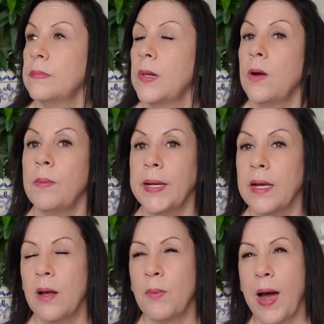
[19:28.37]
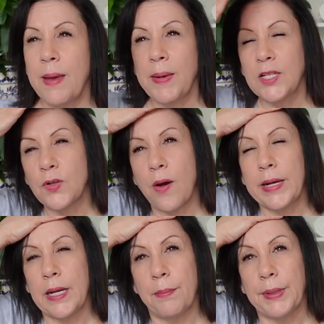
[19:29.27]
Oh my God, why am I
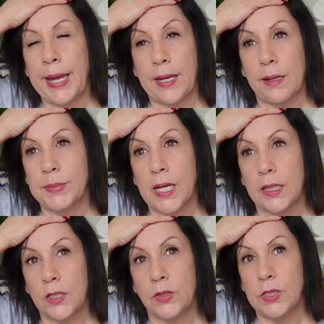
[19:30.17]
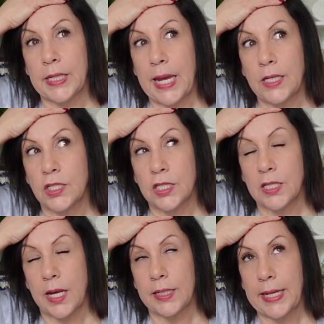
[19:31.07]
drawing a blank? I'm telling you, today is just
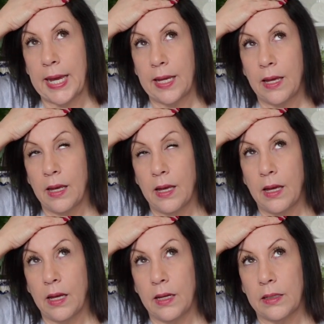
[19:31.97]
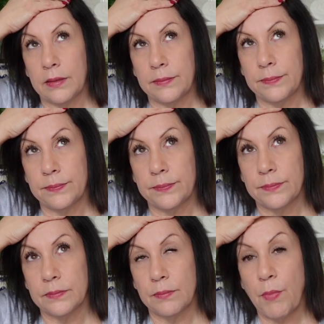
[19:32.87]
not a day.
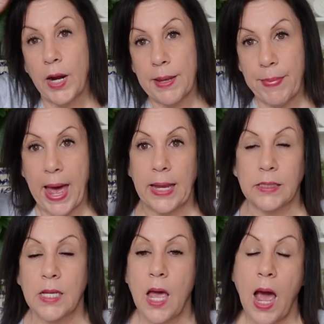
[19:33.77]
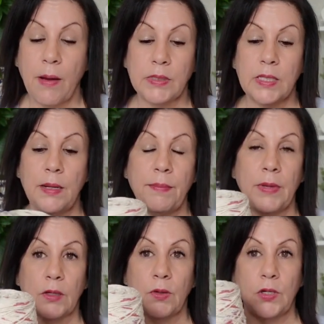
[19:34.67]
Market bags. I was going
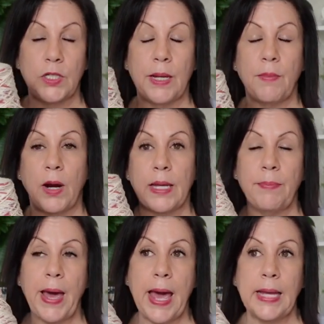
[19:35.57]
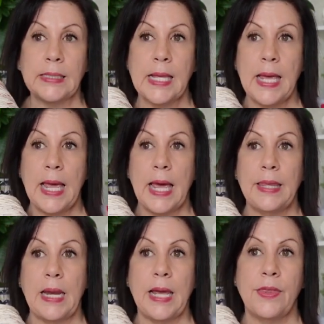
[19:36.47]
to crochet market bags, and
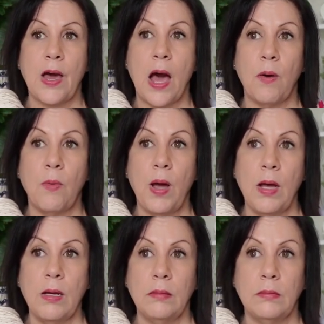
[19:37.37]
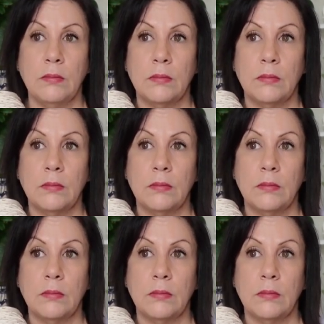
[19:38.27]
then I thought, well,